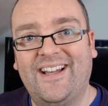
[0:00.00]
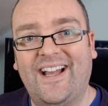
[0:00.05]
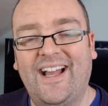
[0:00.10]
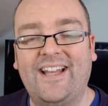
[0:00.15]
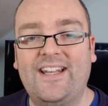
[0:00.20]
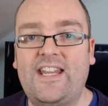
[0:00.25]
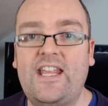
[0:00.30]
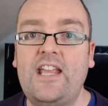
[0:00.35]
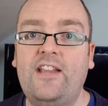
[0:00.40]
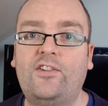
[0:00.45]

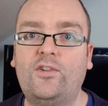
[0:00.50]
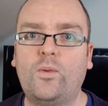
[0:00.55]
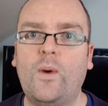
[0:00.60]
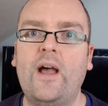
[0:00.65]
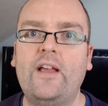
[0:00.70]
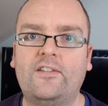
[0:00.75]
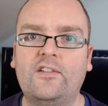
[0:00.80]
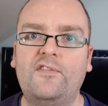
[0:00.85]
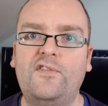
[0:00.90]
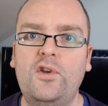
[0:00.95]
And he
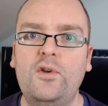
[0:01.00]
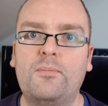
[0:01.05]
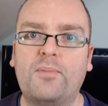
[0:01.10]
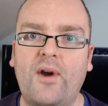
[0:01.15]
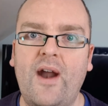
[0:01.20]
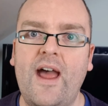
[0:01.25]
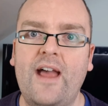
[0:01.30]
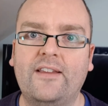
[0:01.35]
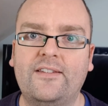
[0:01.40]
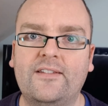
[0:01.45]
swears a few
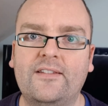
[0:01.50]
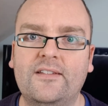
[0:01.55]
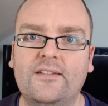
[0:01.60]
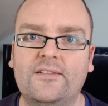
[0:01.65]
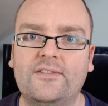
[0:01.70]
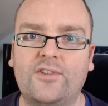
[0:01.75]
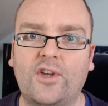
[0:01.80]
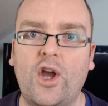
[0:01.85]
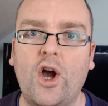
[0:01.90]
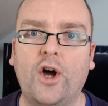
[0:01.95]
prayers
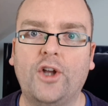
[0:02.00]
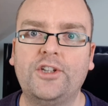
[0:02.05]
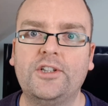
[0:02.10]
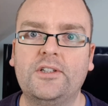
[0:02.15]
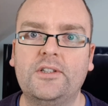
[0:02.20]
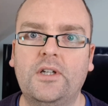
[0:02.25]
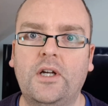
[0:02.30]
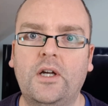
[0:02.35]
to God.